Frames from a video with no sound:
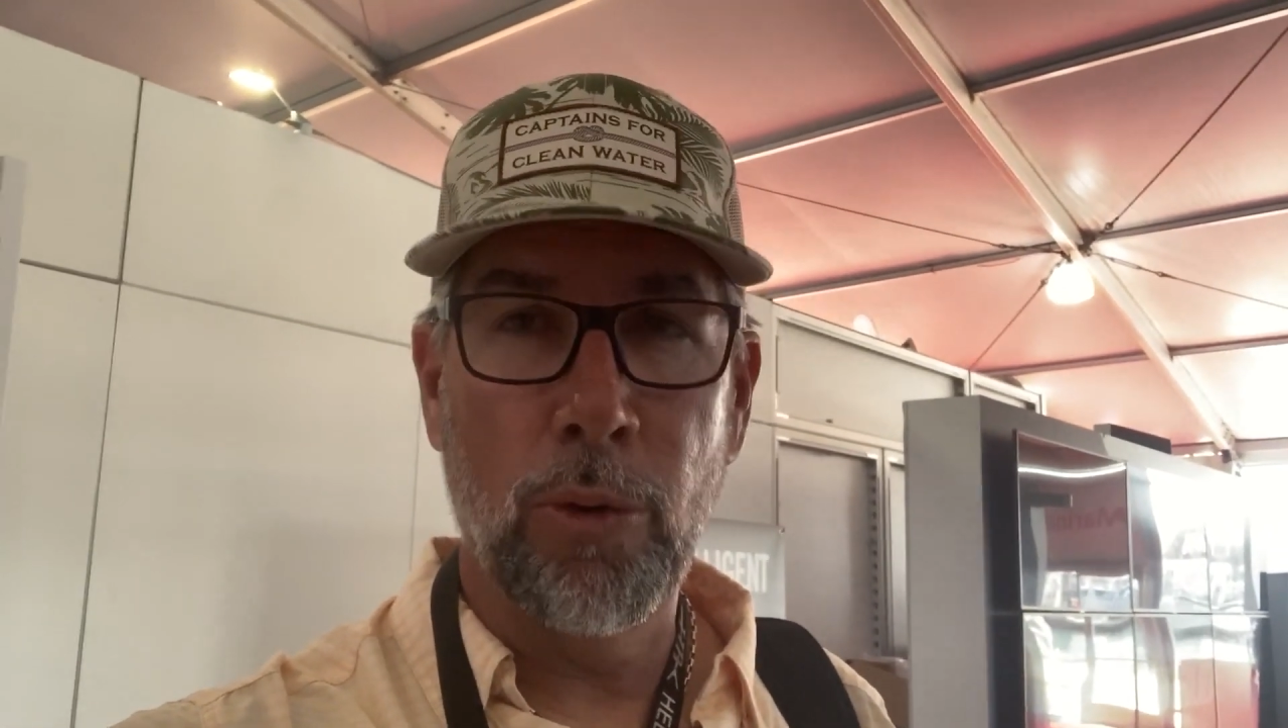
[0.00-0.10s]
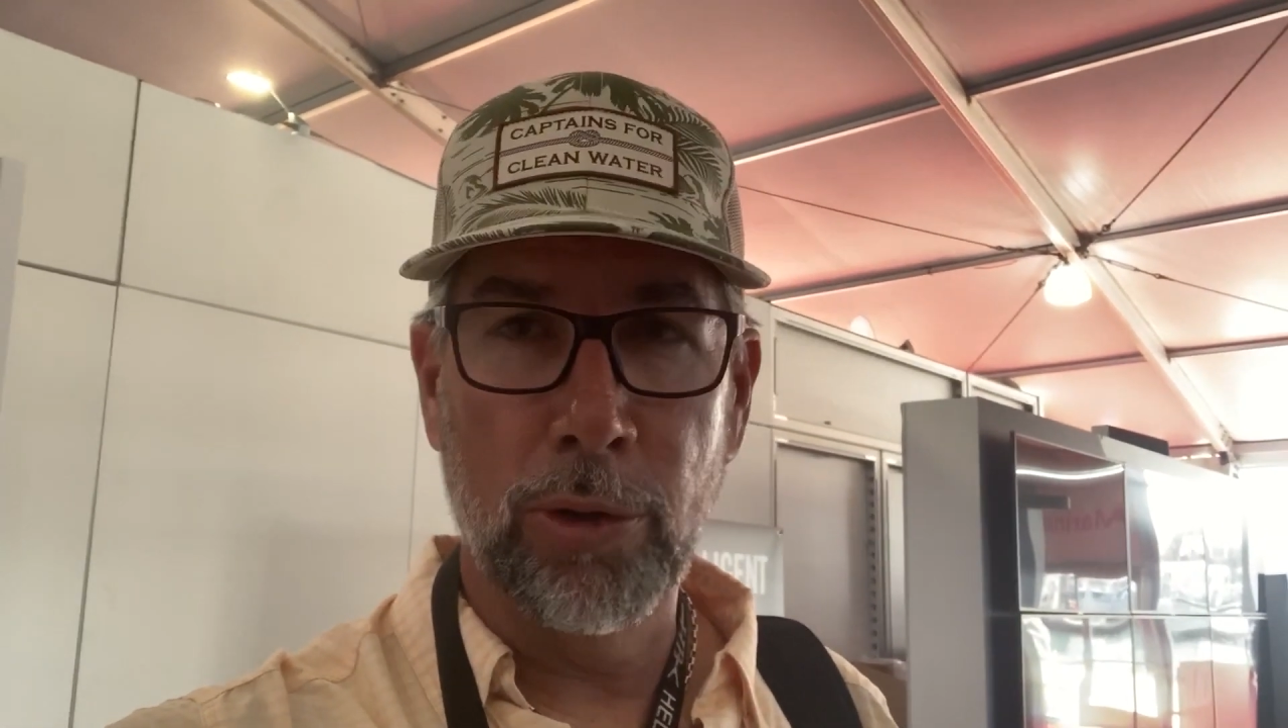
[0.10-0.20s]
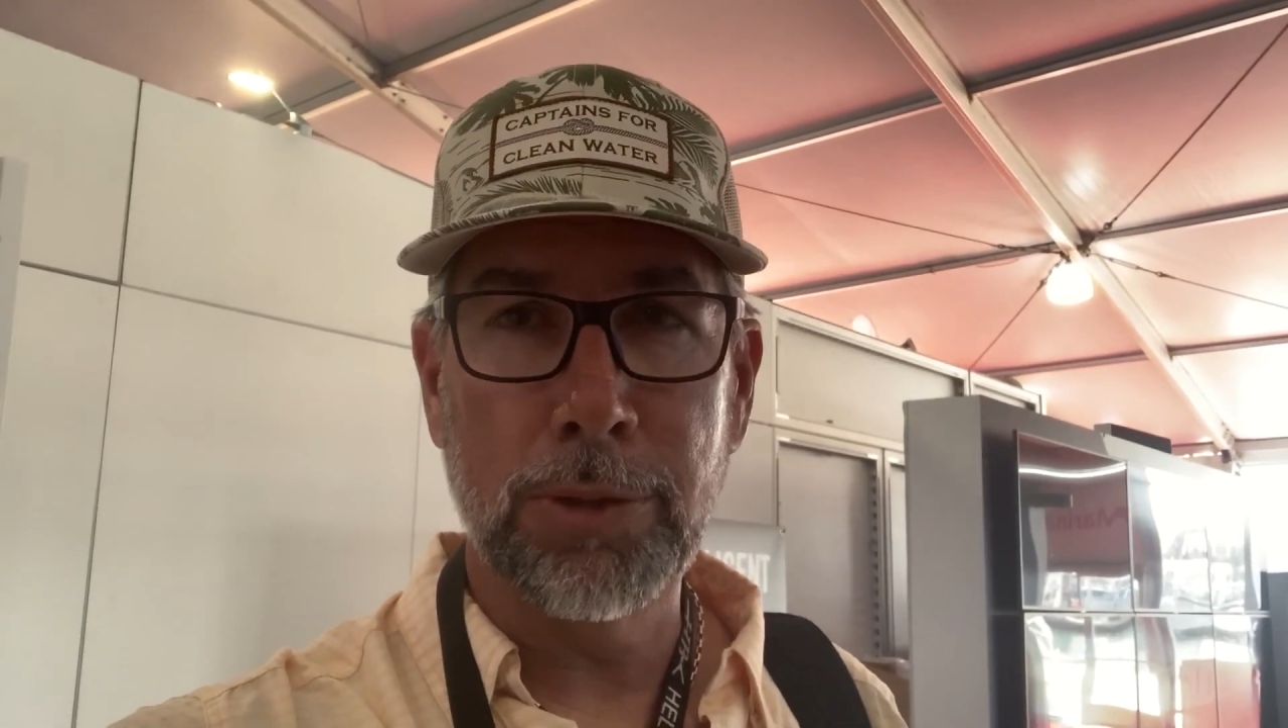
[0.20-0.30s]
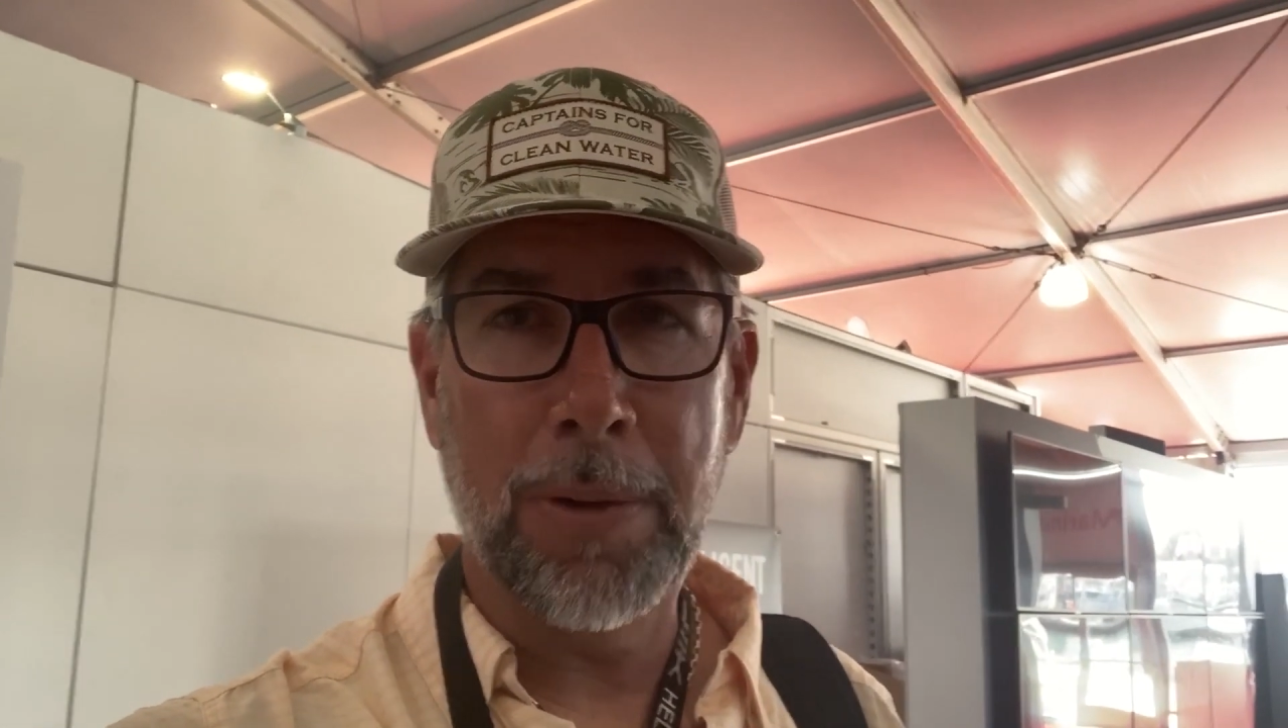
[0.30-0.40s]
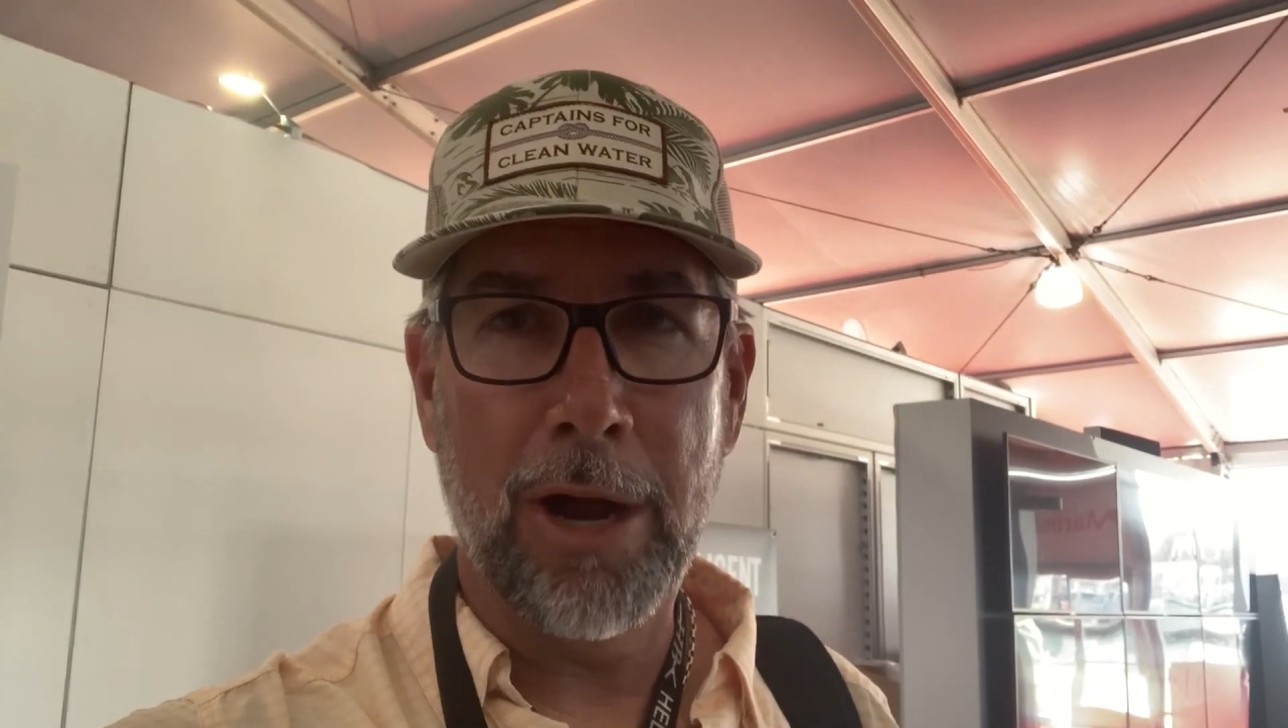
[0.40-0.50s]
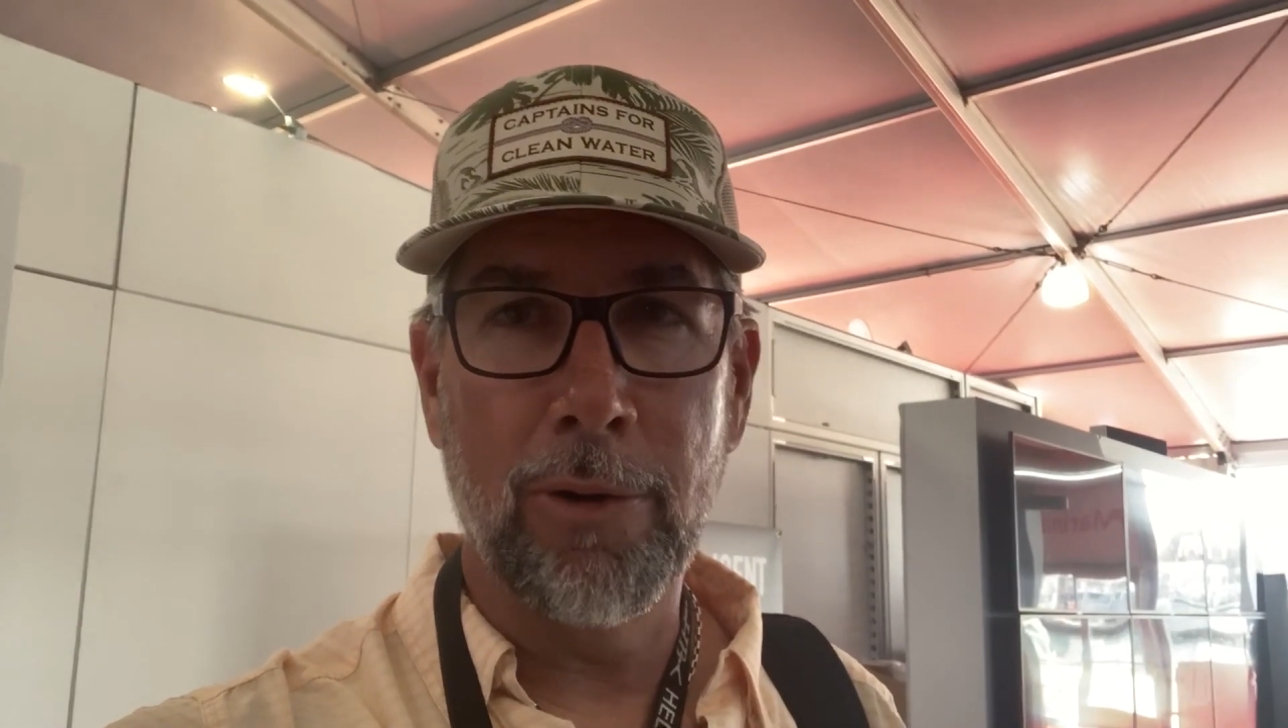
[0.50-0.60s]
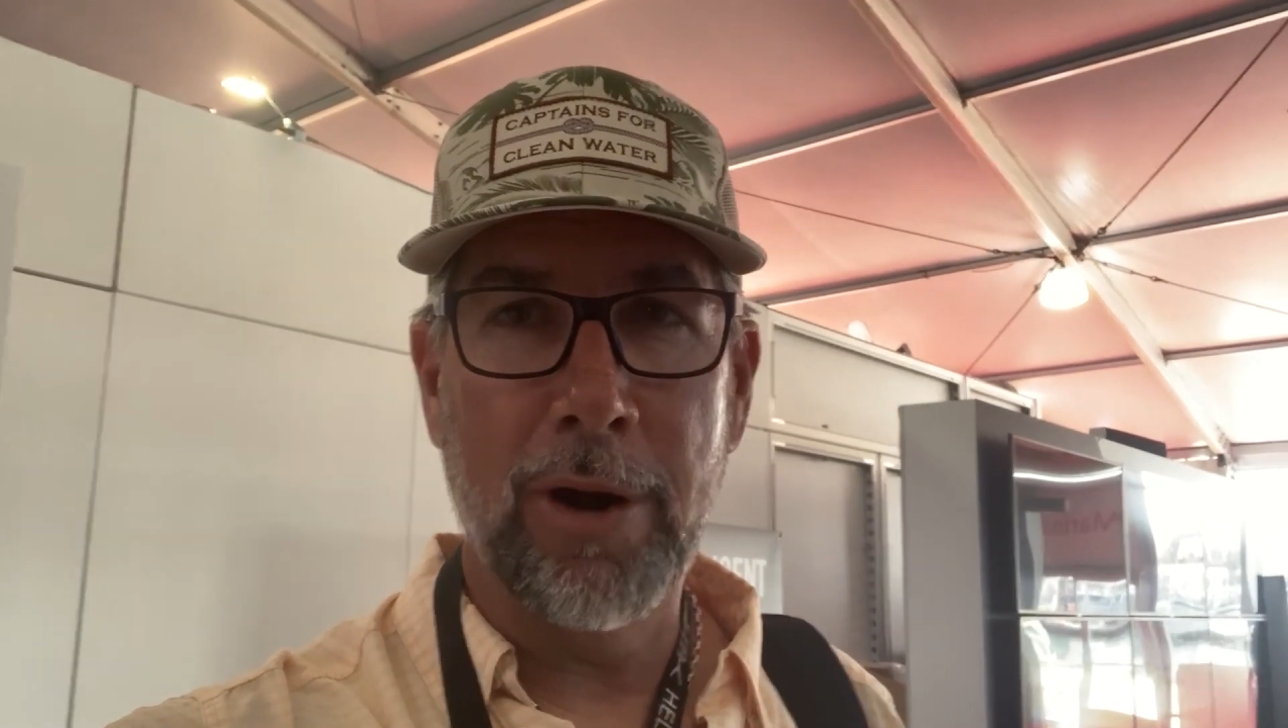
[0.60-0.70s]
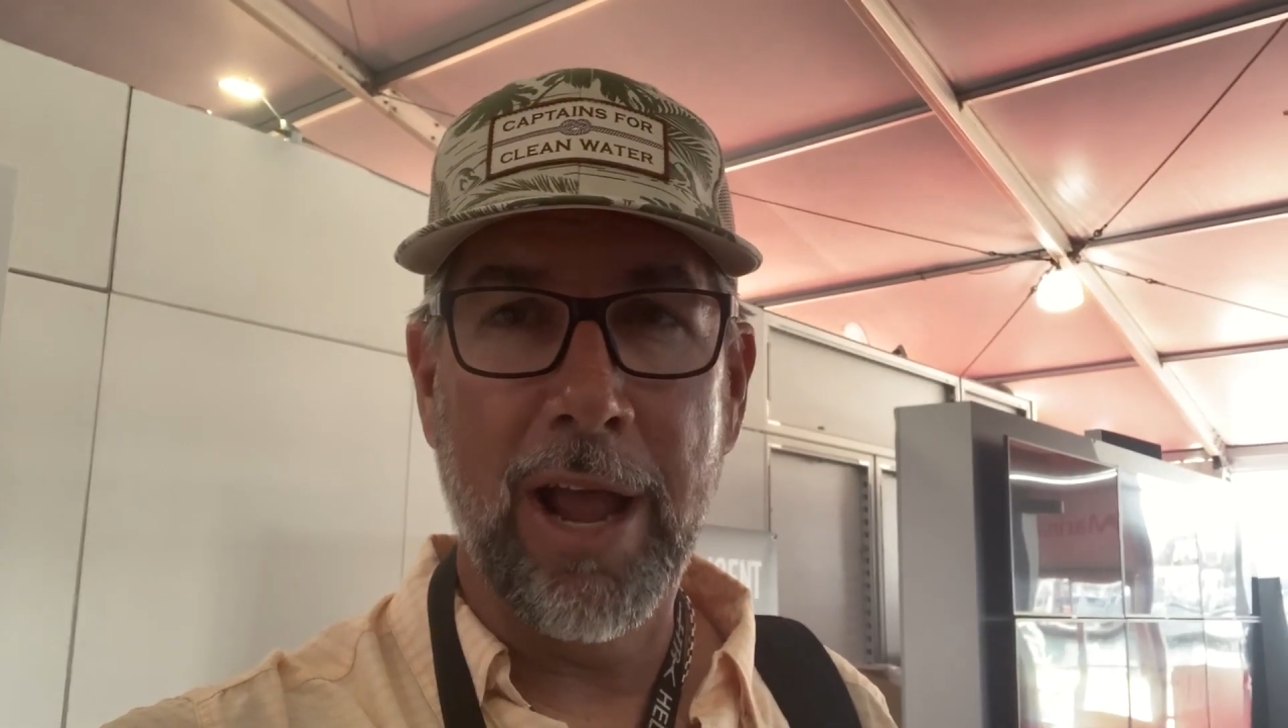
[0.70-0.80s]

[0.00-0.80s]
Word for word: horsepower